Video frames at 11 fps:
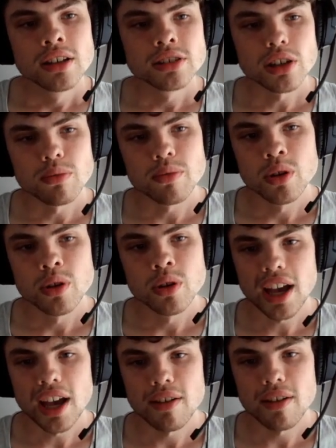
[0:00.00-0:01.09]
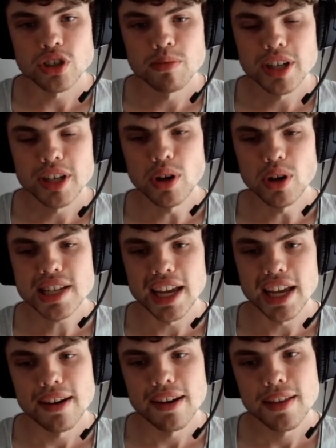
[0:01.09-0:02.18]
So we have Germany once again.